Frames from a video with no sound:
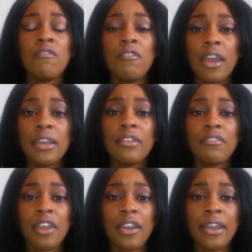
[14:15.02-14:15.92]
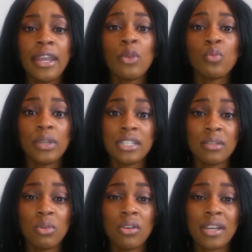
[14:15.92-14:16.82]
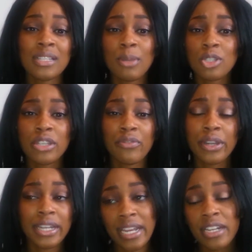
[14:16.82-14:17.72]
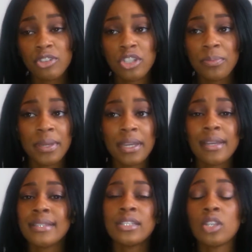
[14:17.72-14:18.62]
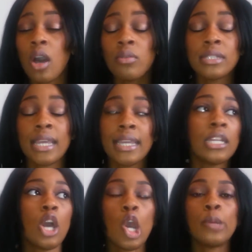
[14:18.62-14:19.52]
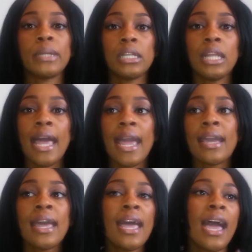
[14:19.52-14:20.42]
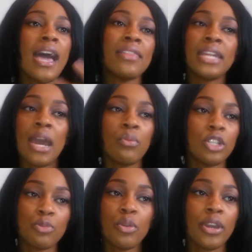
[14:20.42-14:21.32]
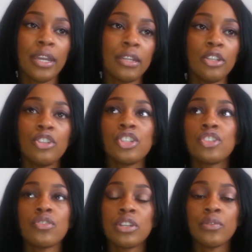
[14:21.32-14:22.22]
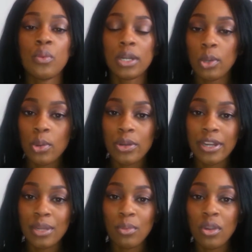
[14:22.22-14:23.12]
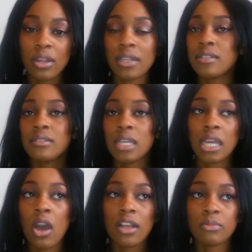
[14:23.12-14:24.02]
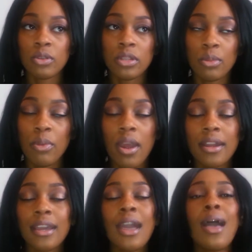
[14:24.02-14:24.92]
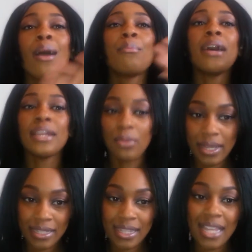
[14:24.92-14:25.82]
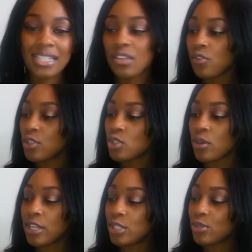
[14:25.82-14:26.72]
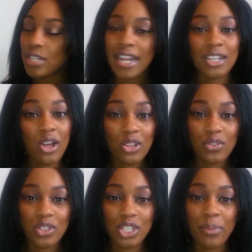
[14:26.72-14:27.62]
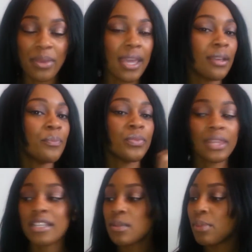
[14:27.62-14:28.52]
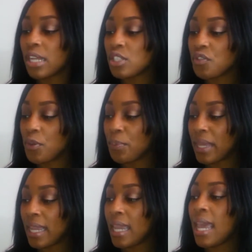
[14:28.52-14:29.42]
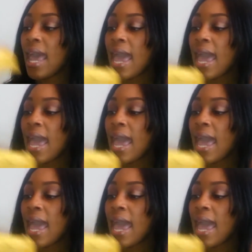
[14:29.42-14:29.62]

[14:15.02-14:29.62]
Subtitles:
very reasonable, especially for Canadian shipping, because it's always like an arm and a leg, and then at which point you just don't even want to order anymore because it costs more than the product. But anyways, that's a different story. So $10 for shipping, that's a plus for me.